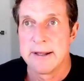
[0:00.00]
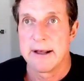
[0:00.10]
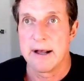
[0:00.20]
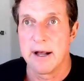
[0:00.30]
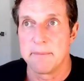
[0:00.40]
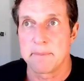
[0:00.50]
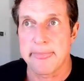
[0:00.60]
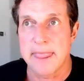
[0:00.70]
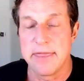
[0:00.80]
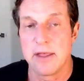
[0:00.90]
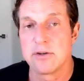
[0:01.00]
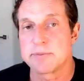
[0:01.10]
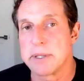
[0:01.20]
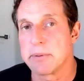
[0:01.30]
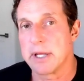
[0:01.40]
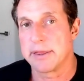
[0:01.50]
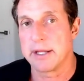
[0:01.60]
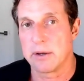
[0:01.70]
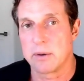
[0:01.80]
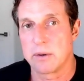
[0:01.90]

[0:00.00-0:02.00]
Um, and those people, I think,